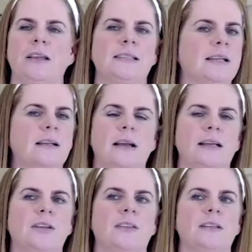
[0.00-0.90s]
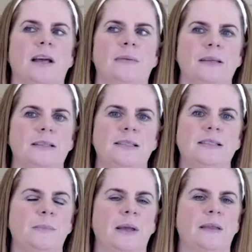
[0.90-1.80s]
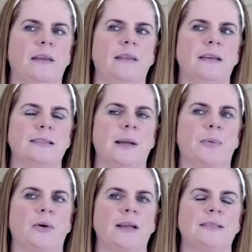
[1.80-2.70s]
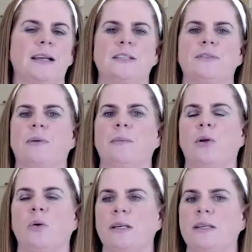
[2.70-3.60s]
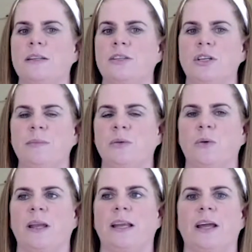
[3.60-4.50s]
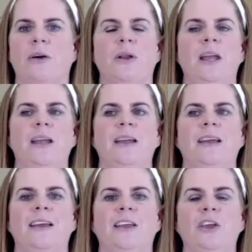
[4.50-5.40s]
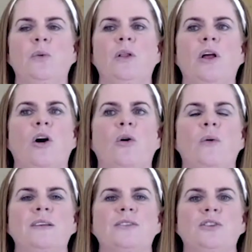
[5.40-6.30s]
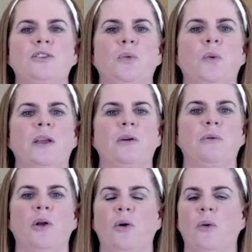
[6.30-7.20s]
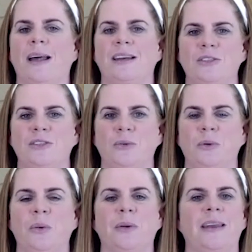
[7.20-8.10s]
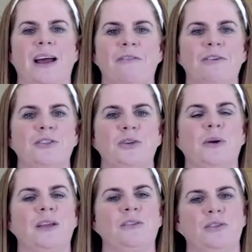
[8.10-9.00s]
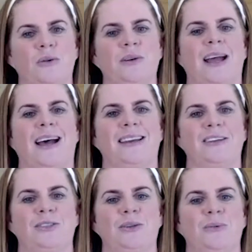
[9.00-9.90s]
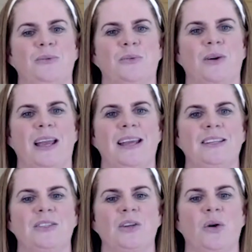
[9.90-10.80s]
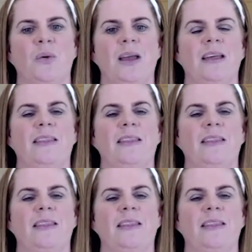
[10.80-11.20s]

say to clients all the time, this is the big thing that separates us from going to the gym and working out you will always do what you know how to do. You will never do what you don't know how to do, right? So